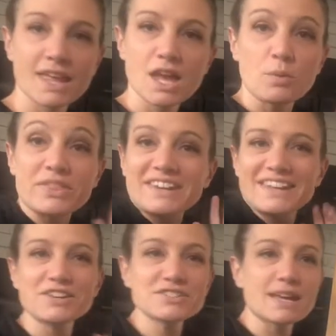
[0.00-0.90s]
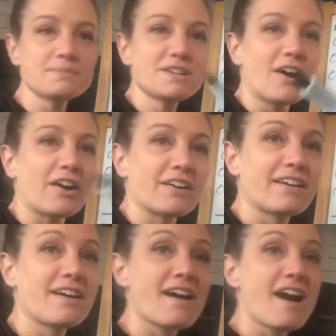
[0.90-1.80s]
With an intercepted arc
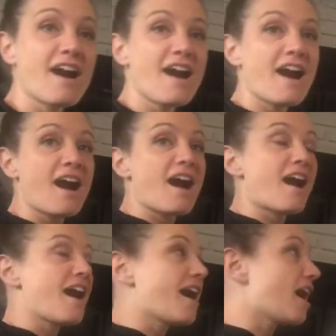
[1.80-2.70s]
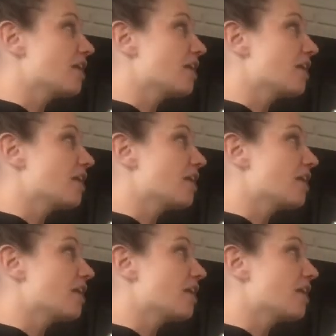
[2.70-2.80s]
of